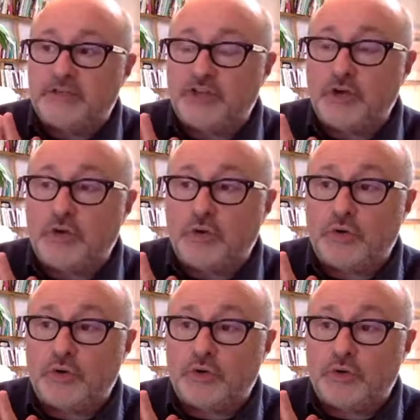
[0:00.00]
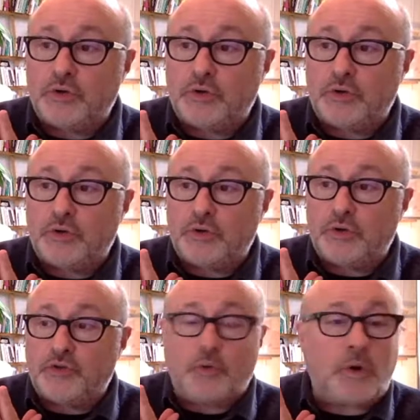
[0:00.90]
So
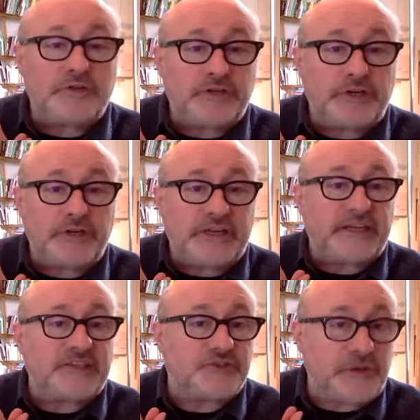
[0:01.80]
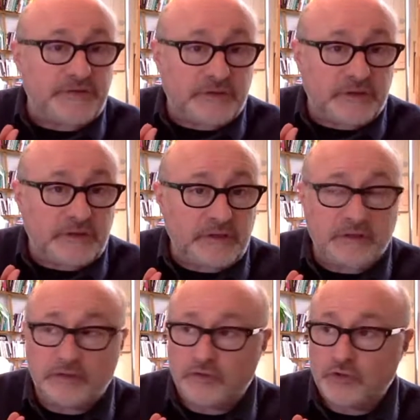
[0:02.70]
the water is driven
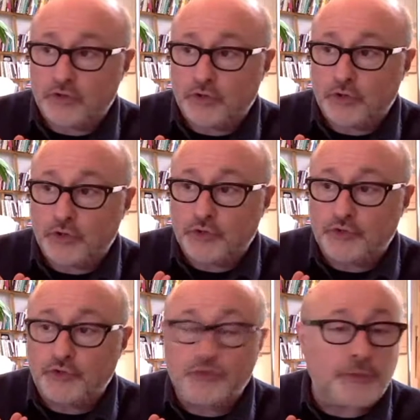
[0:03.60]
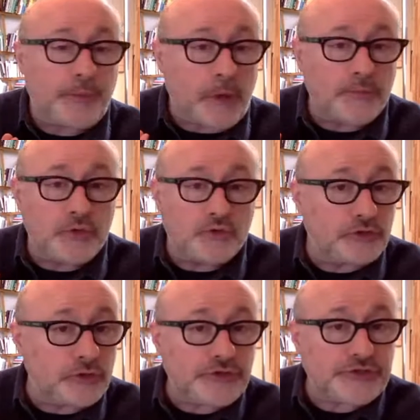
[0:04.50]
to the
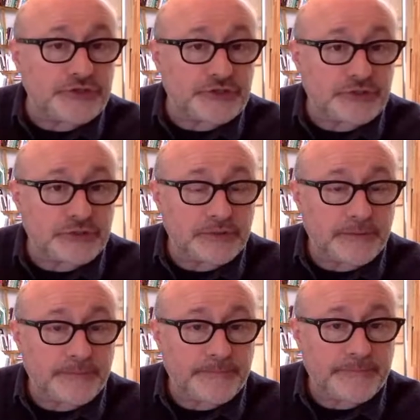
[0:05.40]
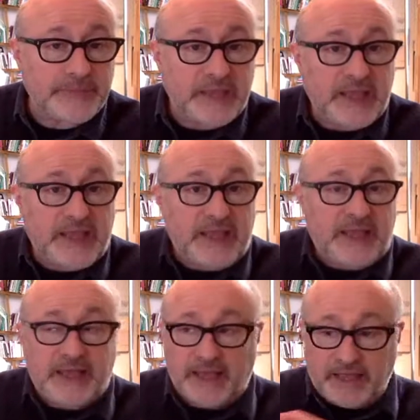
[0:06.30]
bamboo roots,
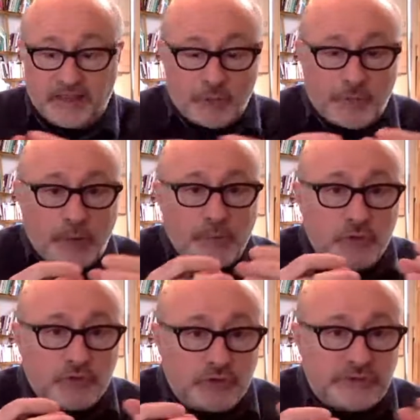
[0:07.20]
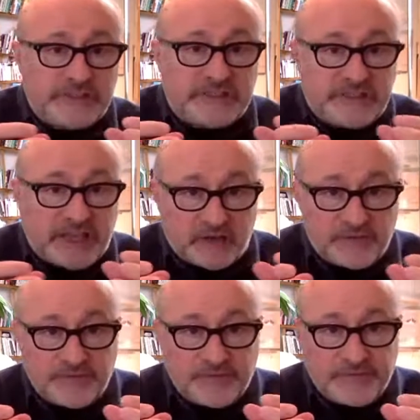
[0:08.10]
and the bamboo roots
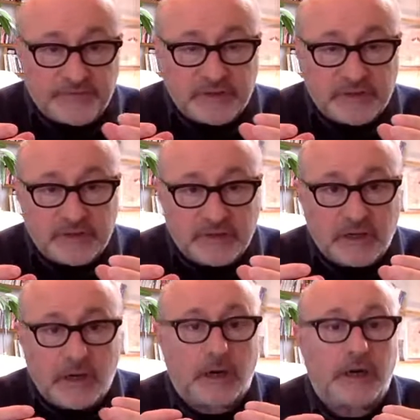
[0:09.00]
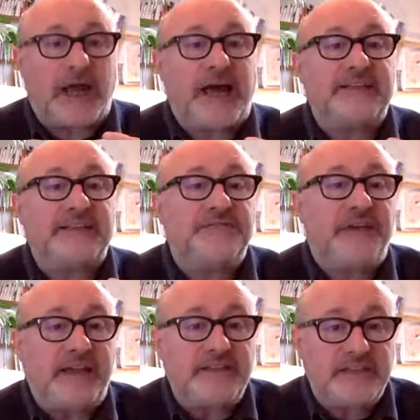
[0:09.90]
itself are
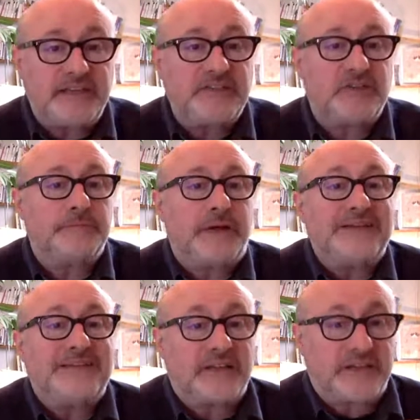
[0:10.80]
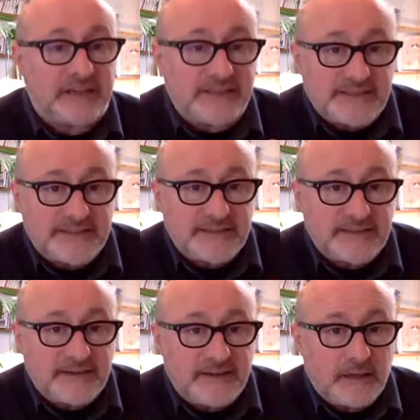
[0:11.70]
activating some bacteria
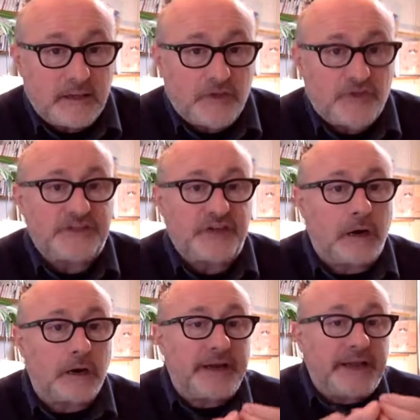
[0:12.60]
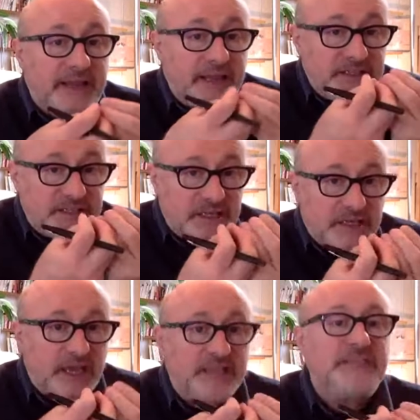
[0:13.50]
that are
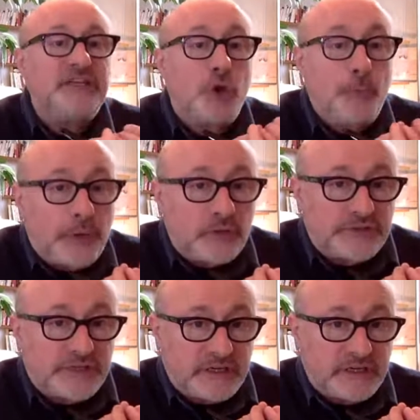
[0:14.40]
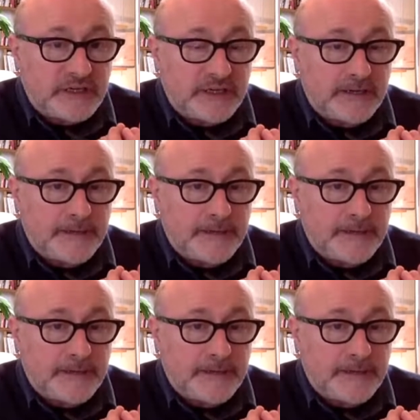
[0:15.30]
eating and decomposing